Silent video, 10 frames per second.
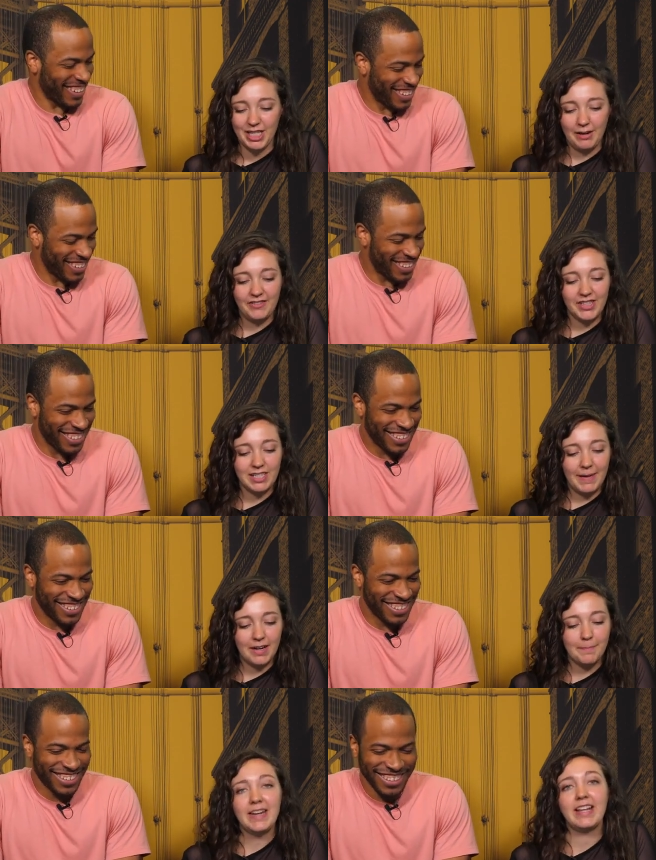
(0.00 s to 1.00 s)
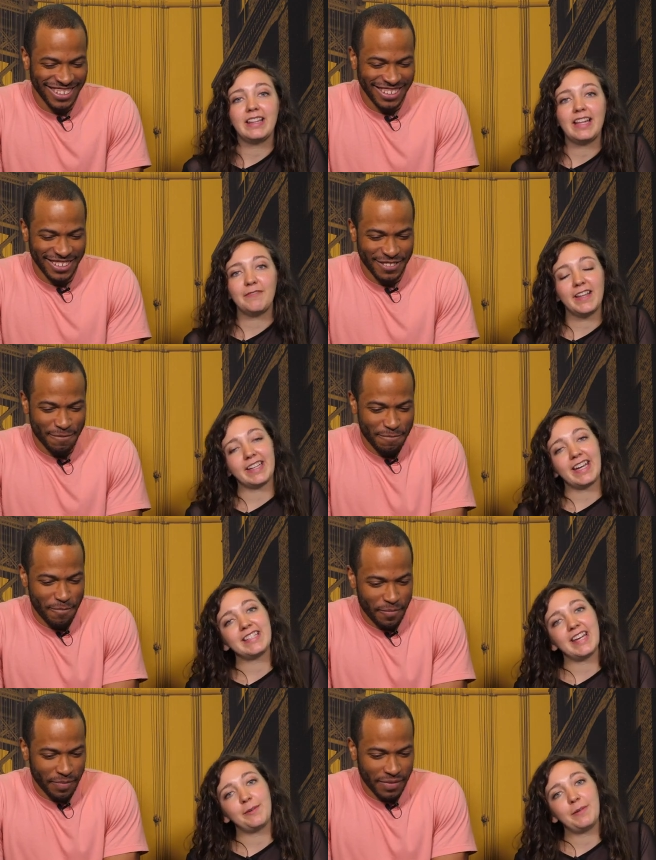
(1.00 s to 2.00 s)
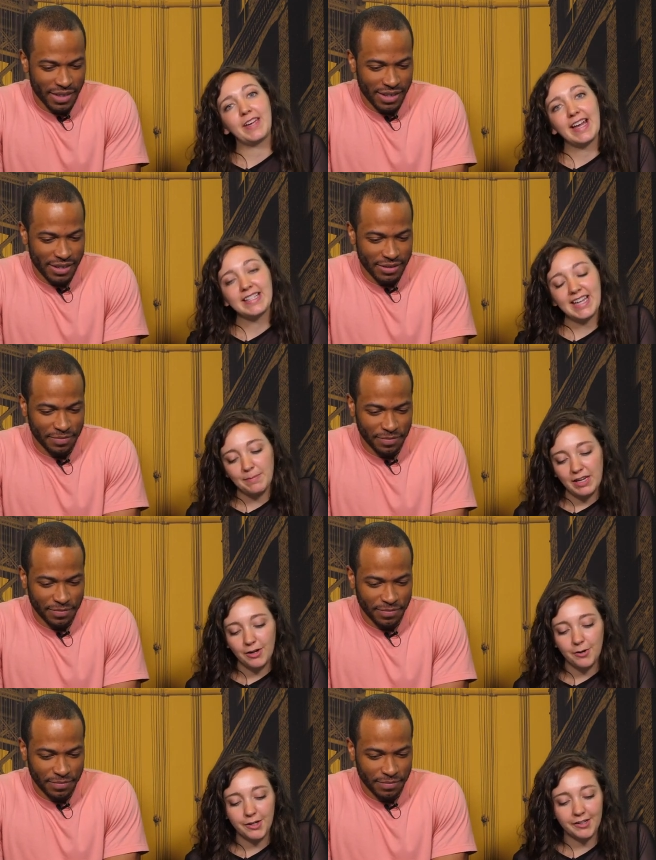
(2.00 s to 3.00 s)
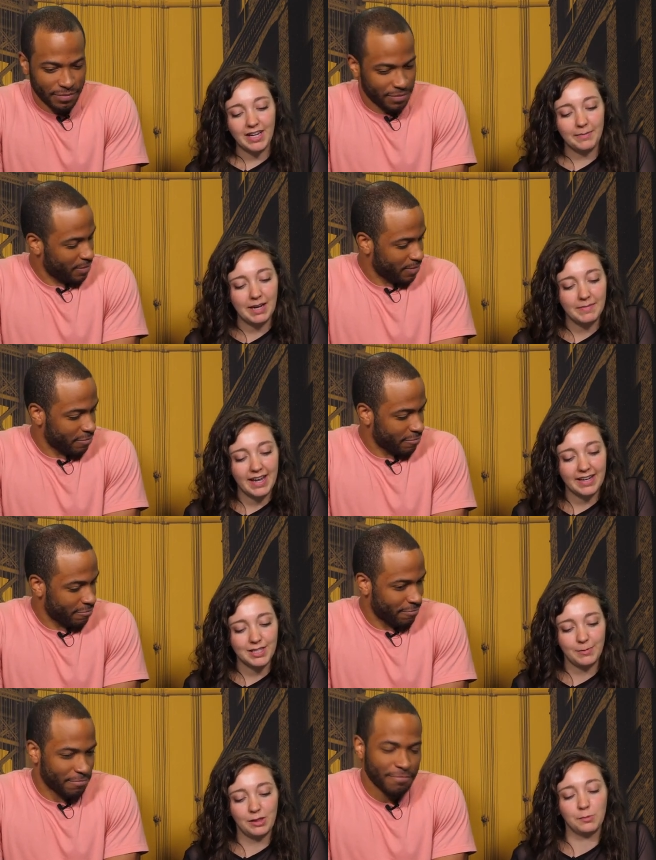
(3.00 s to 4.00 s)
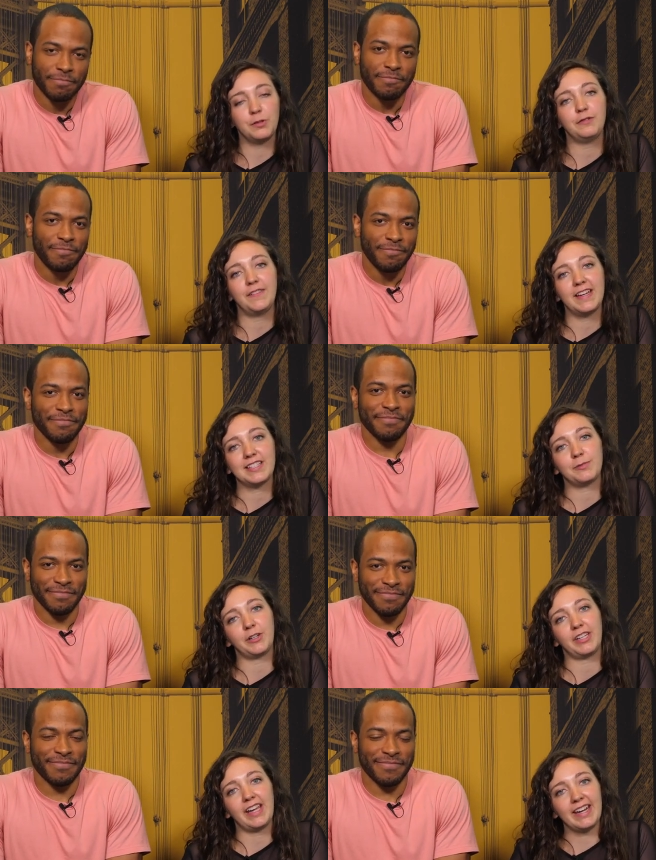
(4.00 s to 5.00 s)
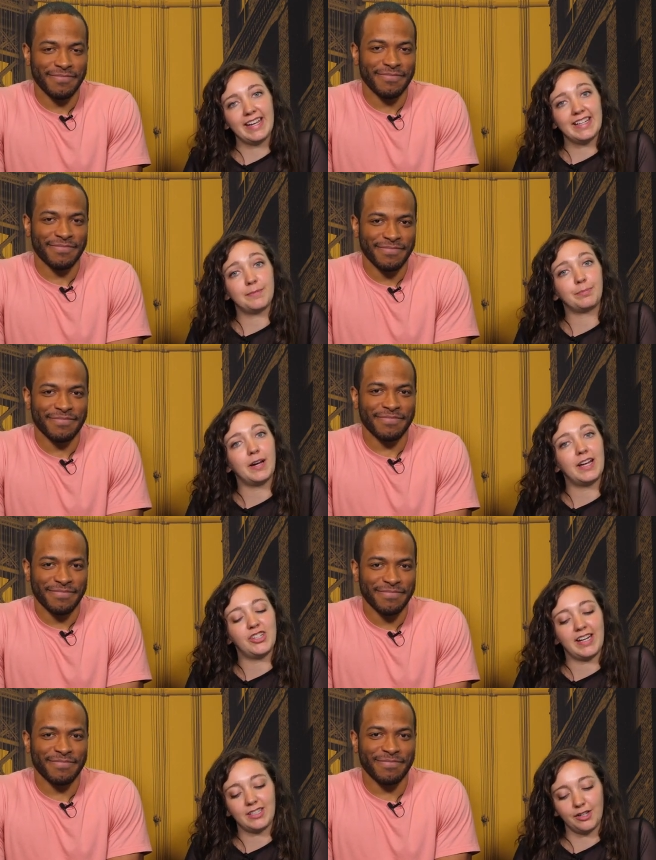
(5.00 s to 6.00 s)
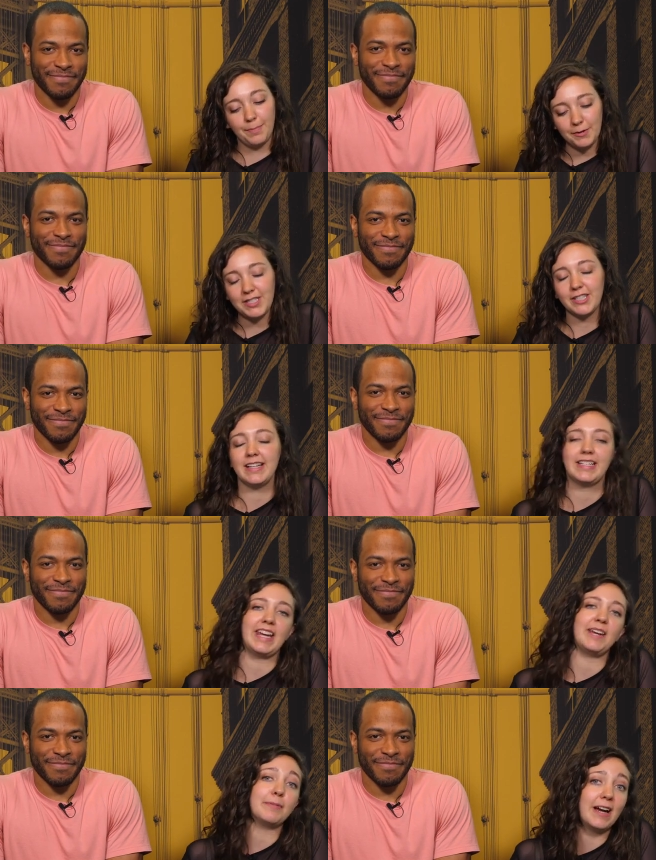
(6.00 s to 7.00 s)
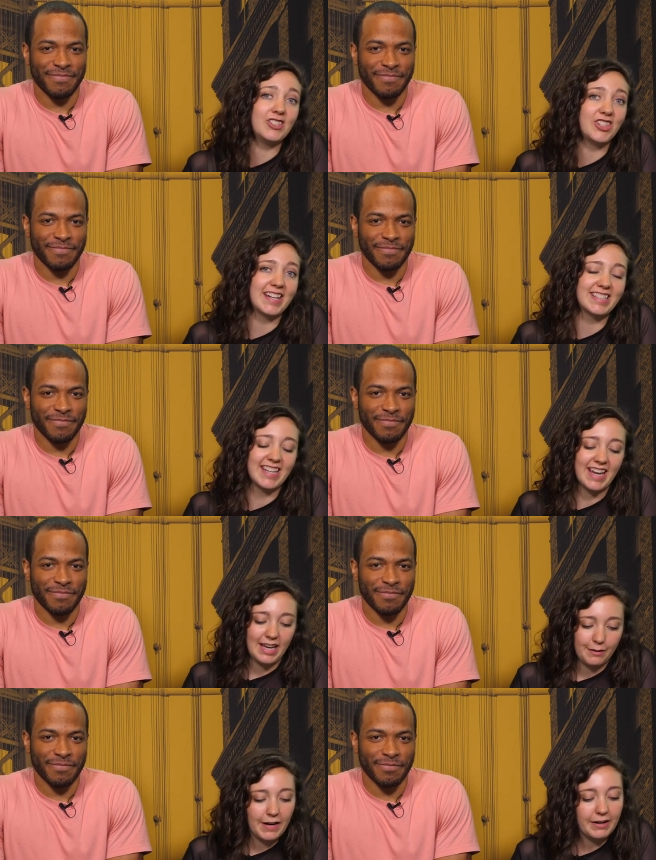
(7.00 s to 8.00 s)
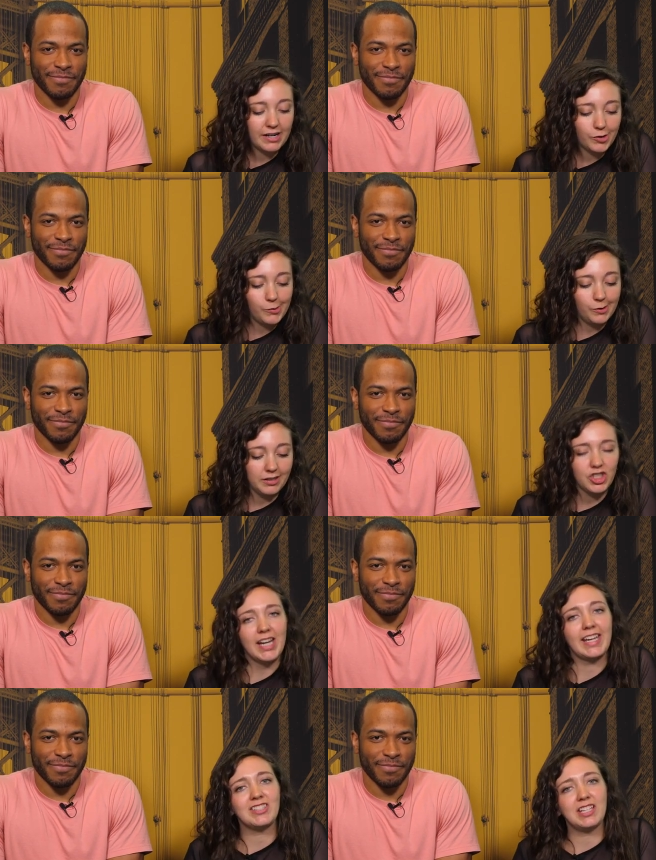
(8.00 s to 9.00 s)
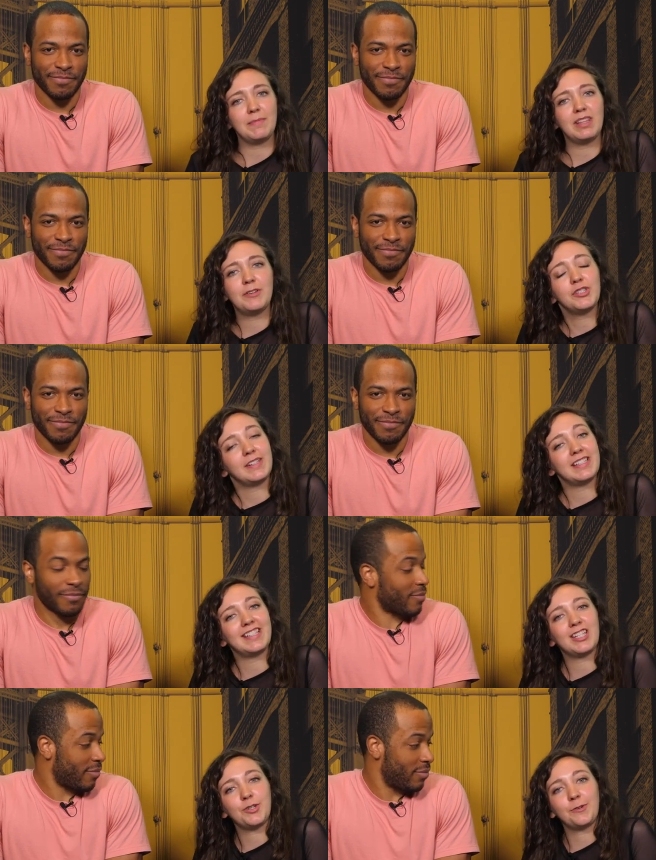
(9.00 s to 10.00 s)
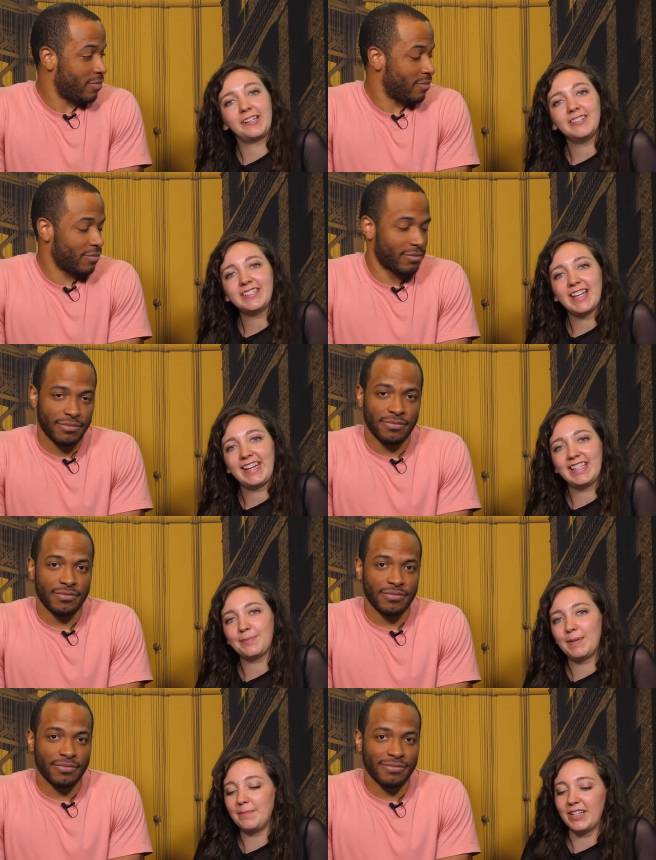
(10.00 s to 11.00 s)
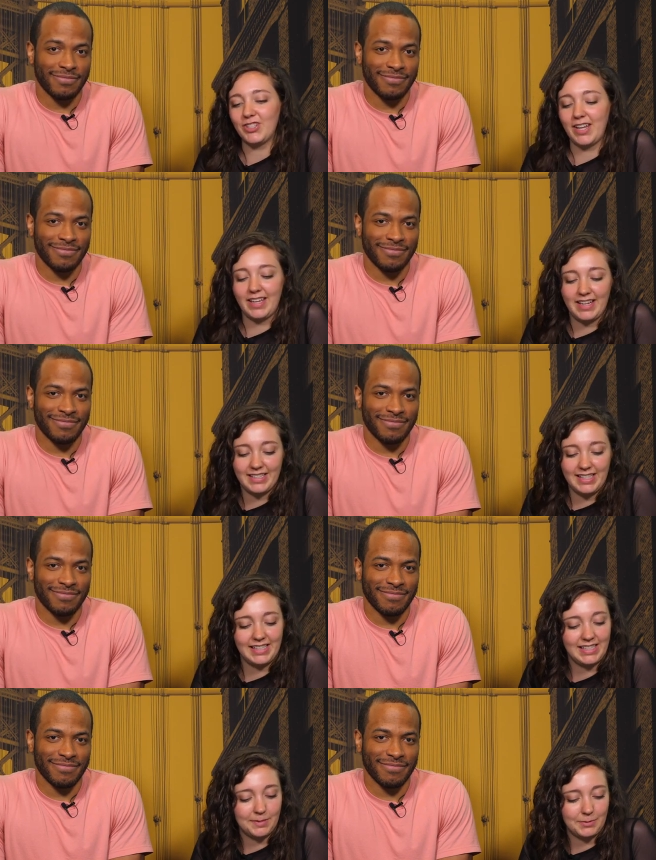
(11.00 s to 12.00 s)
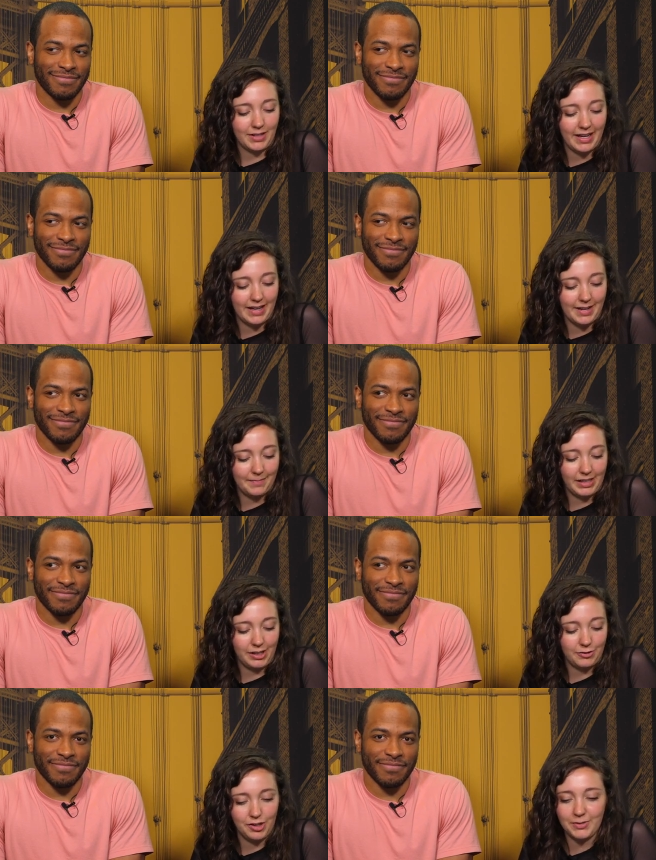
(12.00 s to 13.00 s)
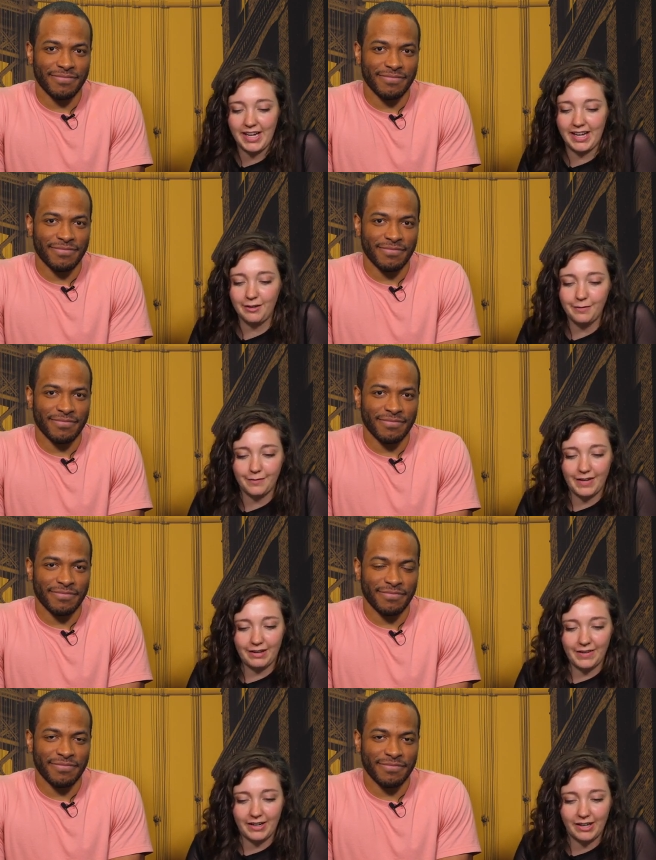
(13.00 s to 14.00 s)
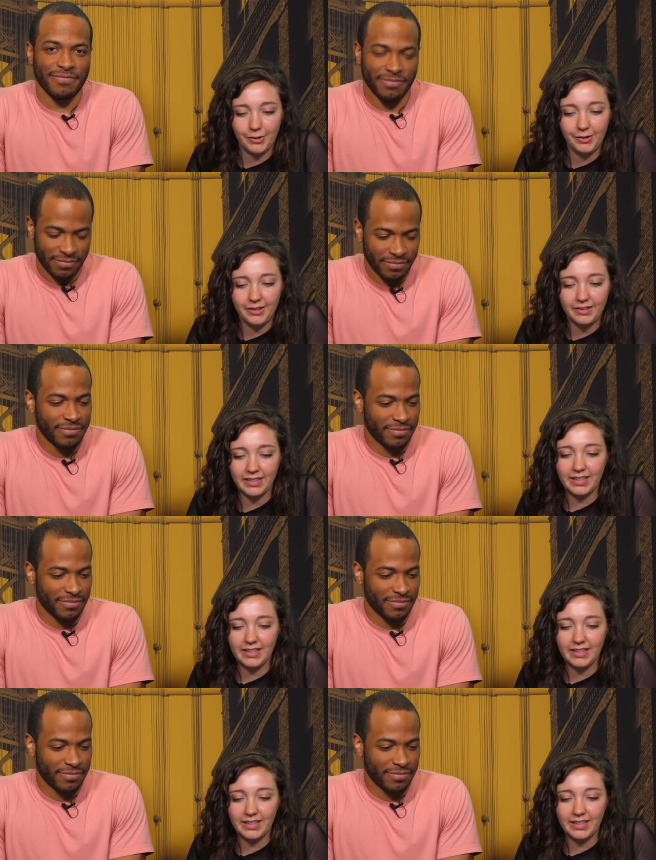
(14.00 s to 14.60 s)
Speaker 1: so we have just about a minute left. Like I said, we've got Temi Coker coming up next with Rufus working on his project or poster a day project. Very cool. Check out some of the most recent tutorials that he's published on the CC um, YouTube channel. Very, very cool.